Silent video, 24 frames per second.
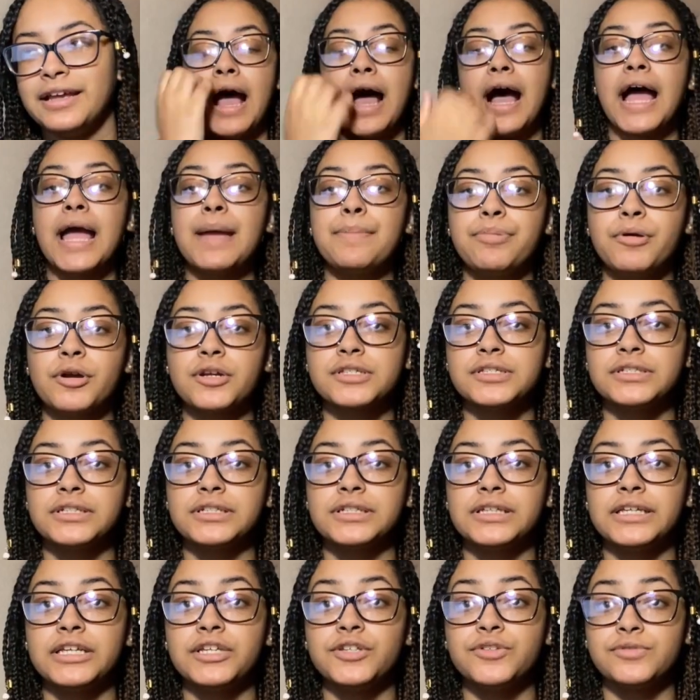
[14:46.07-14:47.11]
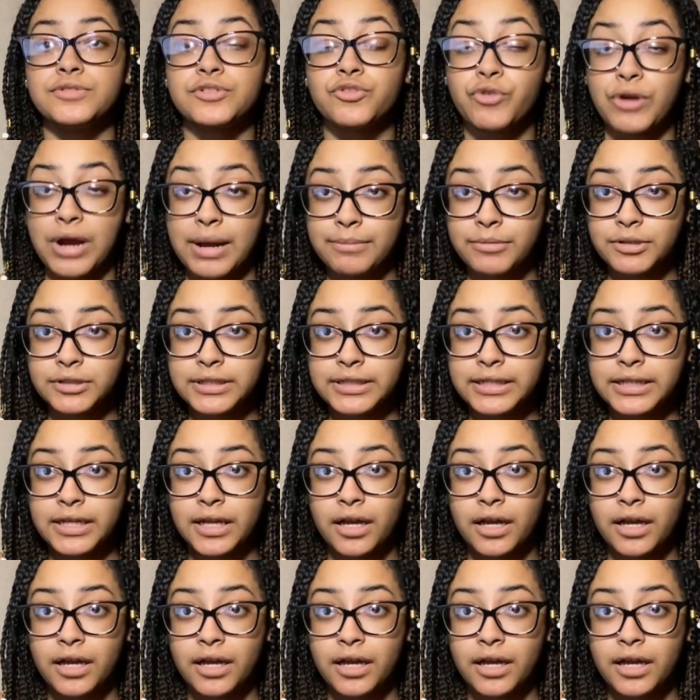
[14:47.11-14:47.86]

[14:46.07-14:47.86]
I personally use Grammarly.